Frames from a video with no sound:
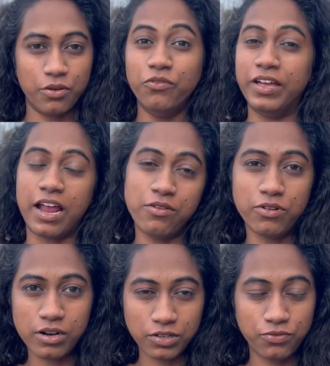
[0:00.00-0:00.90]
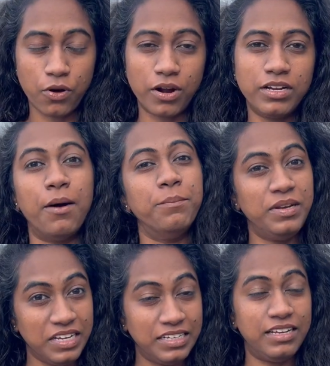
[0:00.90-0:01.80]
where I worked for
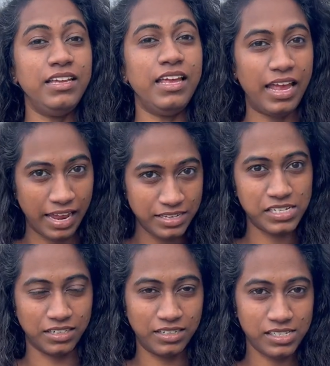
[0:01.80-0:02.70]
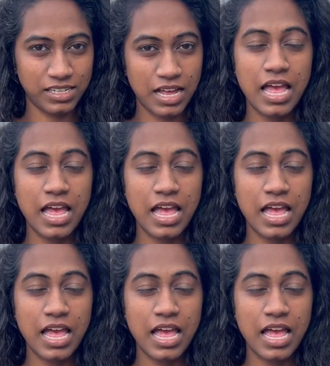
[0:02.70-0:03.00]
completely 8 years.